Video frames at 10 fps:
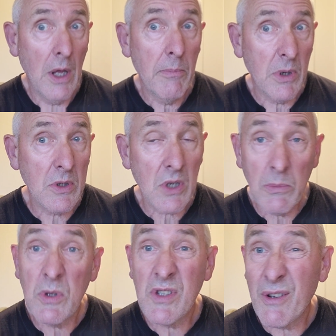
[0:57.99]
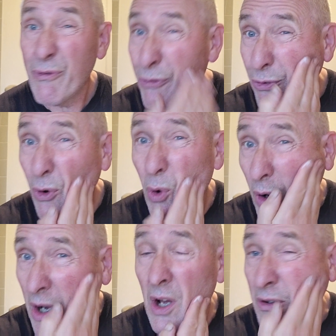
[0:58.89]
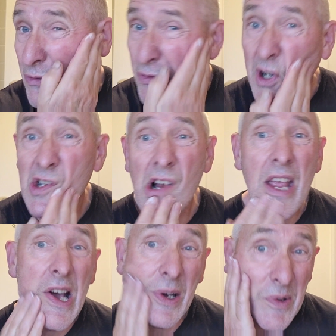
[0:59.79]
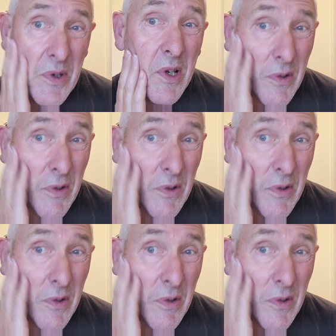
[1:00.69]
because I'm using 4 freshly honed